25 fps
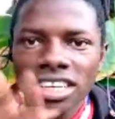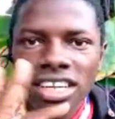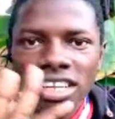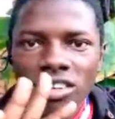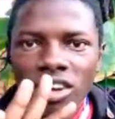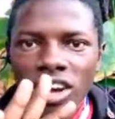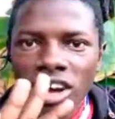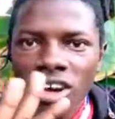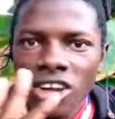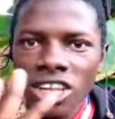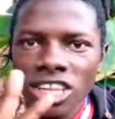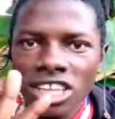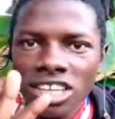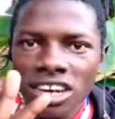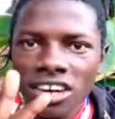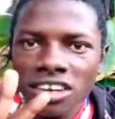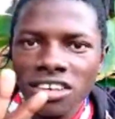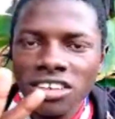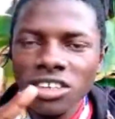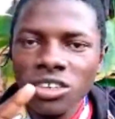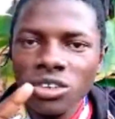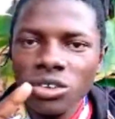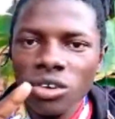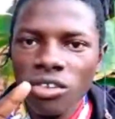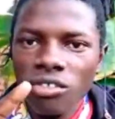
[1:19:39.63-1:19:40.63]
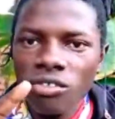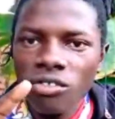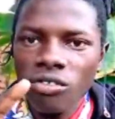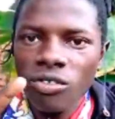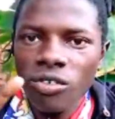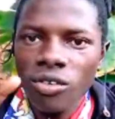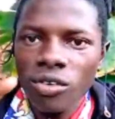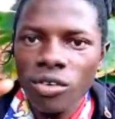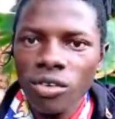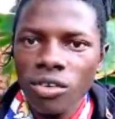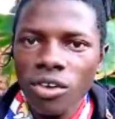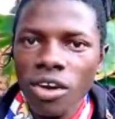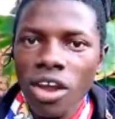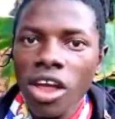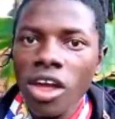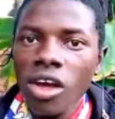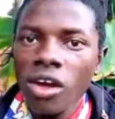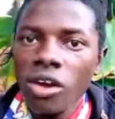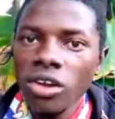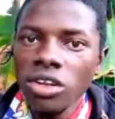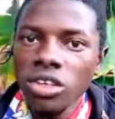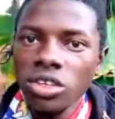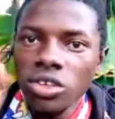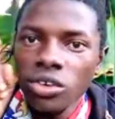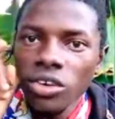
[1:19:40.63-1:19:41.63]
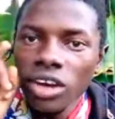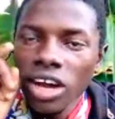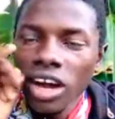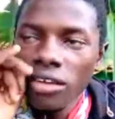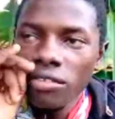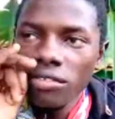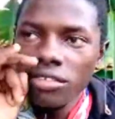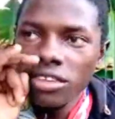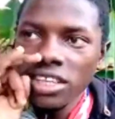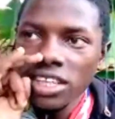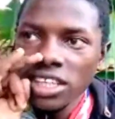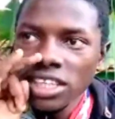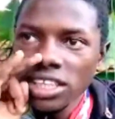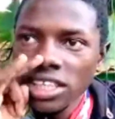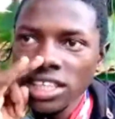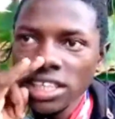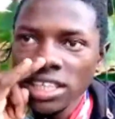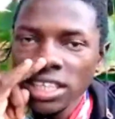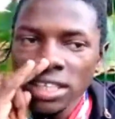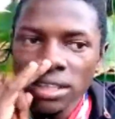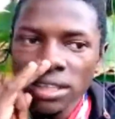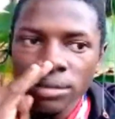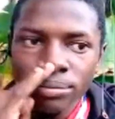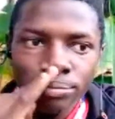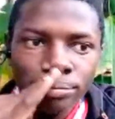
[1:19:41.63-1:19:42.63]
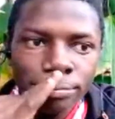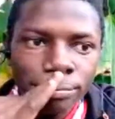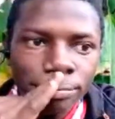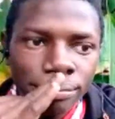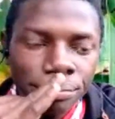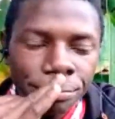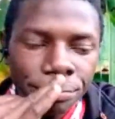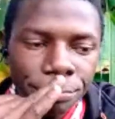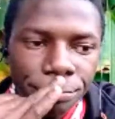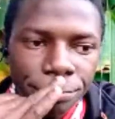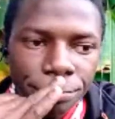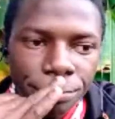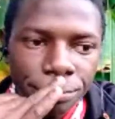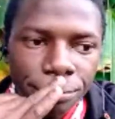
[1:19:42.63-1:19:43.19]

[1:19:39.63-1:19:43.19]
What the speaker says: is our tradition food. Also, we have this in.